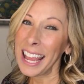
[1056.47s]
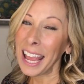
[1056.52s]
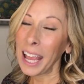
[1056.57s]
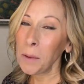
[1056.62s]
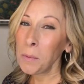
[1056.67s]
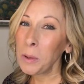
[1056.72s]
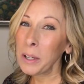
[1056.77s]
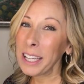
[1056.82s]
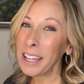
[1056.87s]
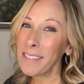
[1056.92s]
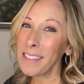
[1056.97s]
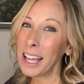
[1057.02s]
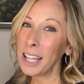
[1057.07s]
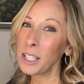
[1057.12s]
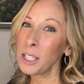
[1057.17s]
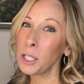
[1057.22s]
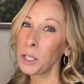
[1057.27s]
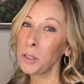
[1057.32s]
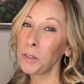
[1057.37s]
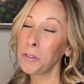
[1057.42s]
And we'll give
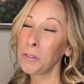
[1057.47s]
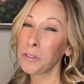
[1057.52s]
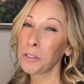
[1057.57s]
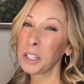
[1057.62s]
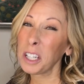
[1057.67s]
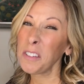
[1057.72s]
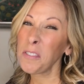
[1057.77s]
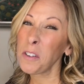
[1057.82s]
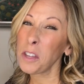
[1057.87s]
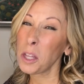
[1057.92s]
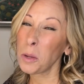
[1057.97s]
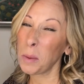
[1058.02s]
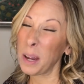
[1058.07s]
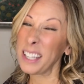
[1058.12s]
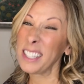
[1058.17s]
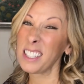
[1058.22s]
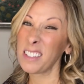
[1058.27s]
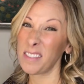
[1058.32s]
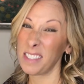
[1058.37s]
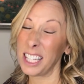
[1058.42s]
that to you free for the
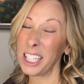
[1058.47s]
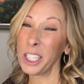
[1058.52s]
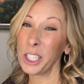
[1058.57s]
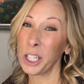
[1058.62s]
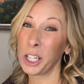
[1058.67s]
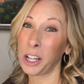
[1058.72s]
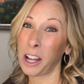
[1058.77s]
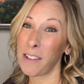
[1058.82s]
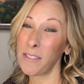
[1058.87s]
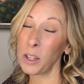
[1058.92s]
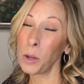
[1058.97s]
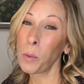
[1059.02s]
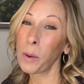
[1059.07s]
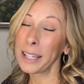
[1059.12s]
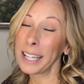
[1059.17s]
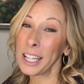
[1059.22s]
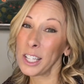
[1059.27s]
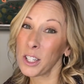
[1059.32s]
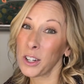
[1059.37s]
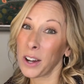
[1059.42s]
rest of this year if you
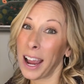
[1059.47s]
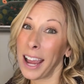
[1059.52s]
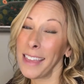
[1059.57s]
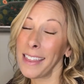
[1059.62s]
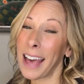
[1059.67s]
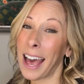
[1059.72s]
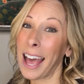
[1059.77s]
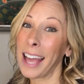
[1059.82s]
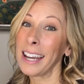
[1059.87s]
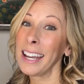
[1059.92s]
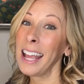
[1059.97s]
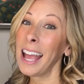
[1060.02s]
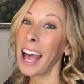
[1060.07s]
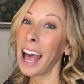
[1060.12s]
want to try that.